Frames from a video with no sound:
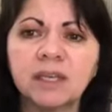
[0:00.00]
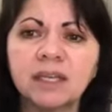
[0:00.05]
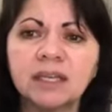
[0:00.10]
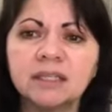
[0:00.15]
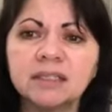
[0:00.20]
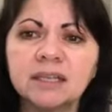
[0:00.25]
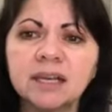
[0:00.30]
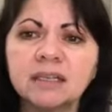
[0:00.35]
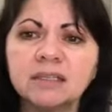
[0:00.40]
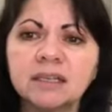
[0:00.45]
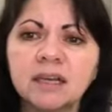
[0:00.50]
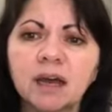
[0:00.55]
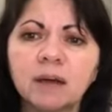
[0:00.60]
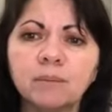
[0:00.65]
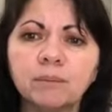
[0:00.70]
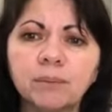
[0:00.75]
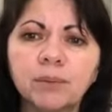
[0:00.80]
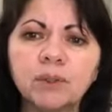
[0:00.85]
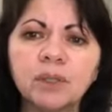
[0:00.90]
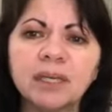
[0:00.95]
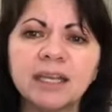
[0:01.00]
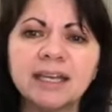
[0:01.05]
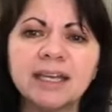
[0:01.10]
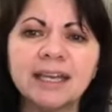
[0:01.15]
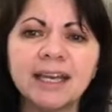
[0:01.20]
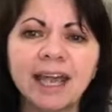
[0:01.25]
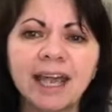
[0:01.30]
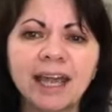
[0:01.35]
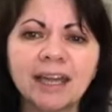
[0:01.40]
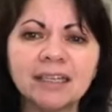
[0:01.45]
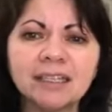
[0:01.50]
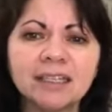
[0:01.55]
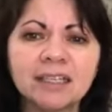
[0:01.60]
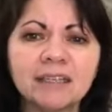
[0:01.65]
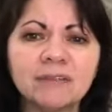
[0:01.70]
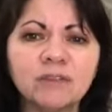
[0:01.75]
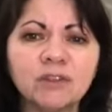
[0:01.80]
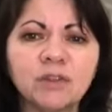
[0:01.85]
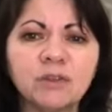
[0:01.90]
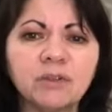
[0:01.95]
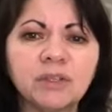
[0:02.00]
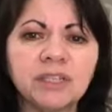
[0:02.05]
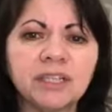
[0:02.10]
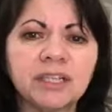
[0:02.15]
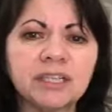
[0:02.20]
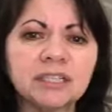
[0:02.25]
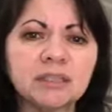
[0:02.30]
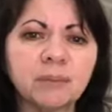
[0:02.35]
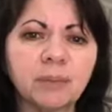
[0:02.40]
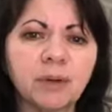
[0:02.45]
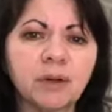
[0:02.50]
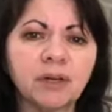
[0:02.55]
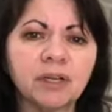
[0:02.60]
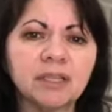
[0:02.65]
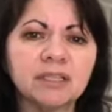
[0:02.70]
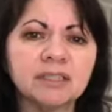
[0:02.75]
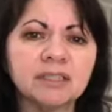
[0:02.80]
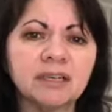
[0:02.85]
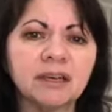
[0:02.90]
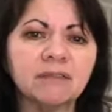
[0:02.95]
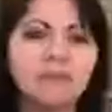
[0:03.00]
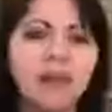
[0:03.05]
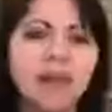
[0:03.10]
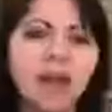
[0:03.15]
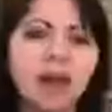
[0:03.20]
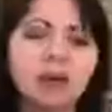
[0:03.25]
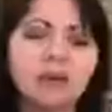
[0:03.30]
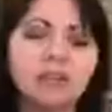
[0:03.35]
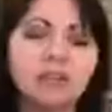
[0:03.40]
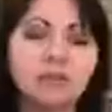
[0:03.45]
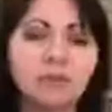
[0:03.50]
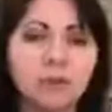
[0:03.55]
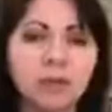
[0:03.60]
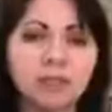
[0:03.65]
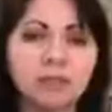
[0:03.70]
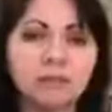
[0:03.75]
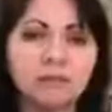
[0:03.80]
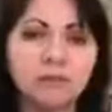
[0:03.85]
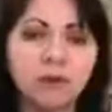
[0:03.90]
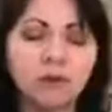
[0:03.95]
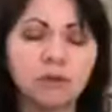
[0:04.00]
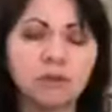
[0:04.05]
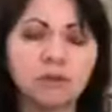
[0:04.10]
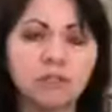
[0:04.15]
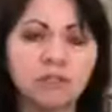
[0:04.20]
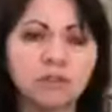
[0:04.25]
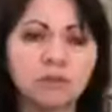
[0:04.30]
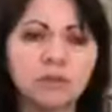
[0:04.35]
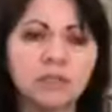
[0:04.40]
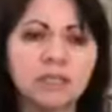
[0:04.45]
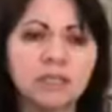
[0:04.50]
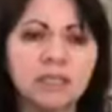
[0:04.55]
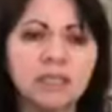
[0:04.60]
He says, a book can't give you the experience of how to direct a photo shoot.